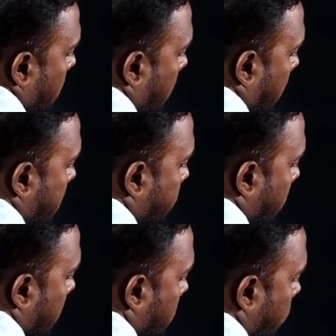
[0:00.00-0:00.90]
Case
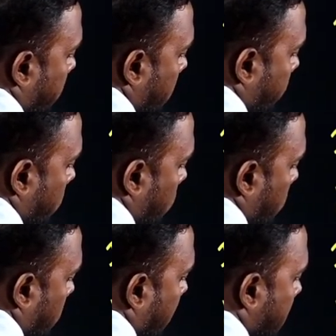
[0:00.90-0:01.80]
1 is UPF
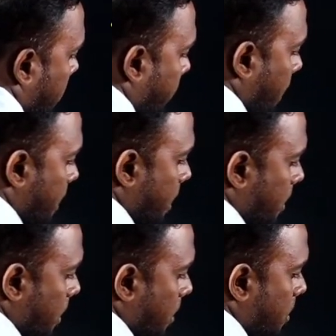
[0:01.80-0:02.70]
load. What is the field current
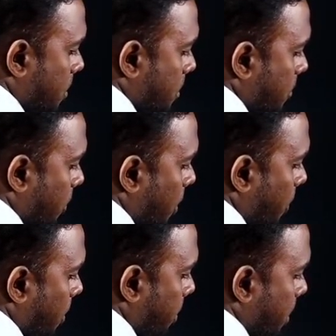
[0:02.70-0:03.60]
there? 5
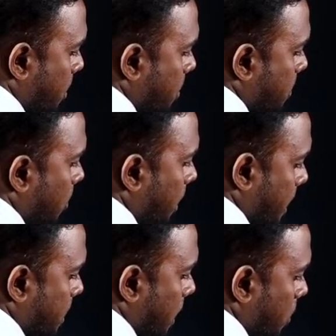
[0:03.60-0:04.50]
amperes. Now let
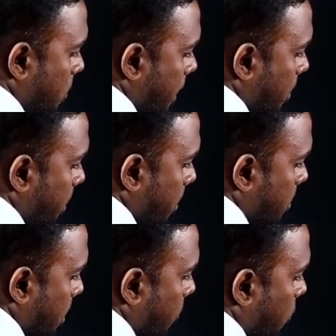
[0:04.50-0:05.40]
us reduce little bit,
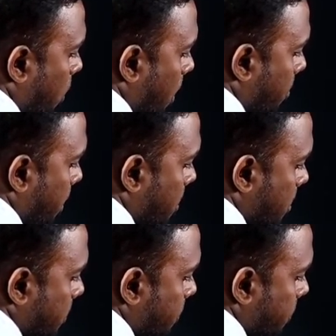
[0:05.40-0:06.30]
some 4 amperes.
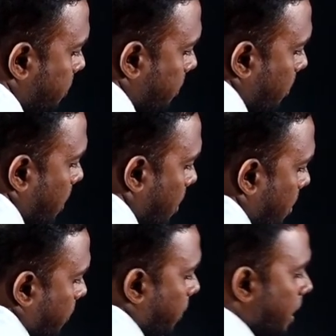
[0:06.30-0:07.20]

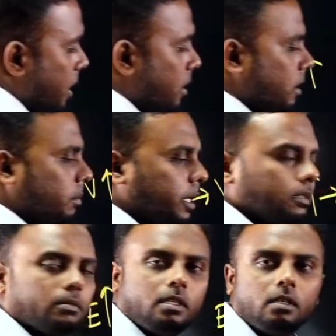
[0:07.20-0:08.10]
Field current applied.
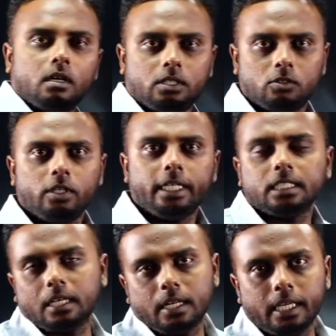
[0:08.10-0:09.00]
So it is
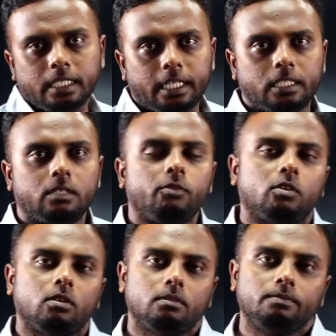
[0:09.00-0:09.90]
under excitation we call.